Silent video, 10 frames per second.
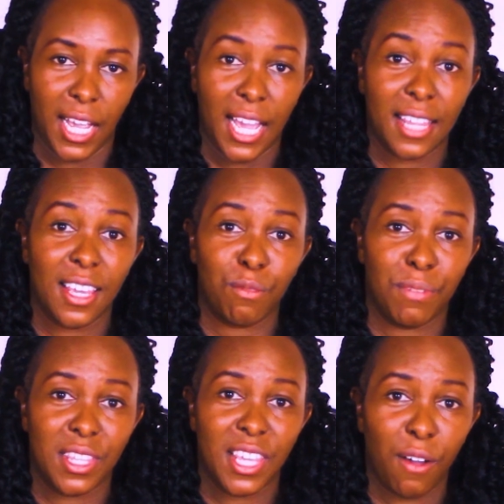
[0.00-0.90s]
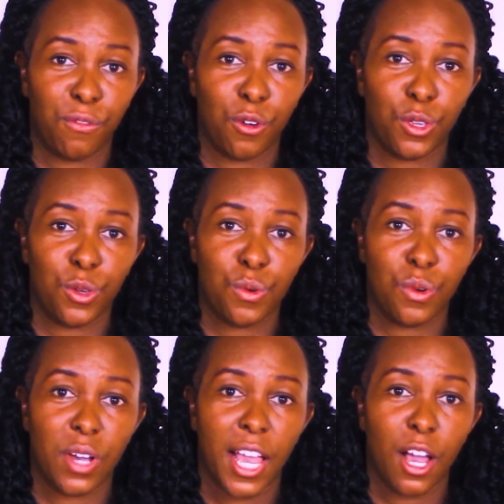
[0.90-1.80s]
and they'll be there for
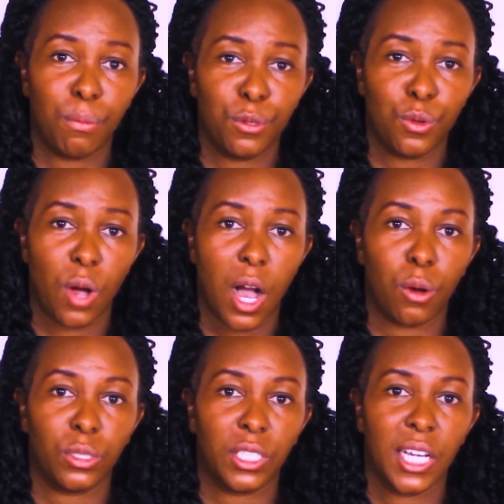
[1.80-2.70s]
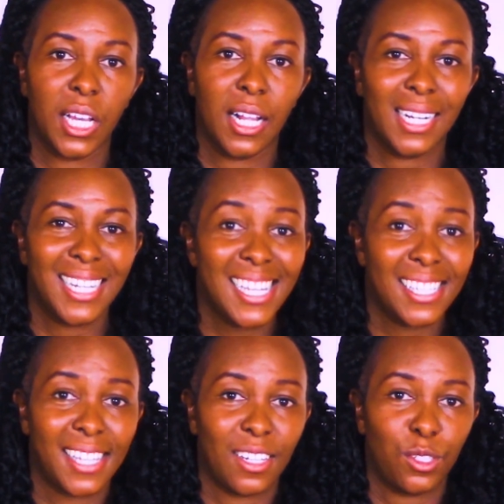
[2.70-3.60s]
you, help you out,
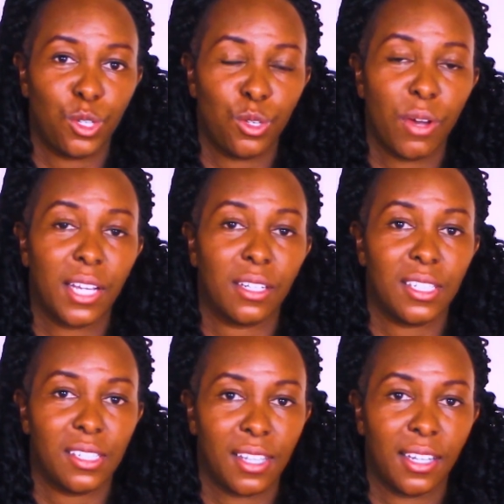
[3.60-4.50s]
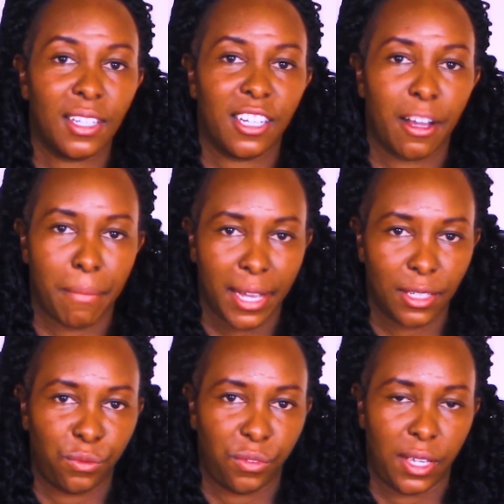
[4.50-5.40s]
listen to you, and listen in a
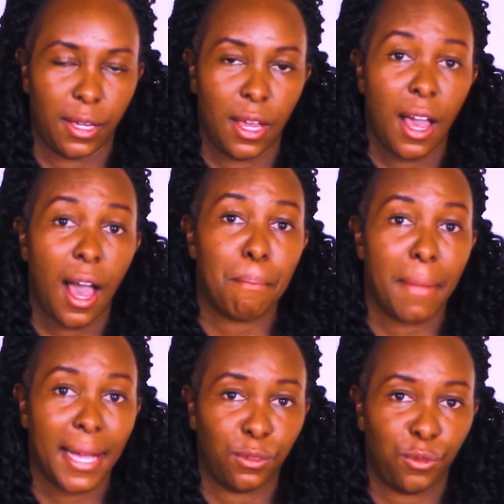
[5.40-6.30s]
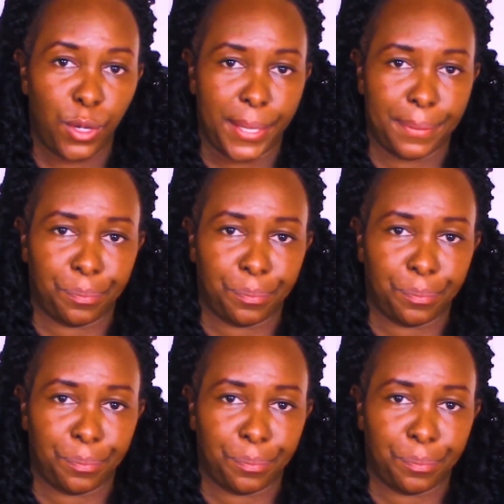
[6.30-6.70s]
mindful way.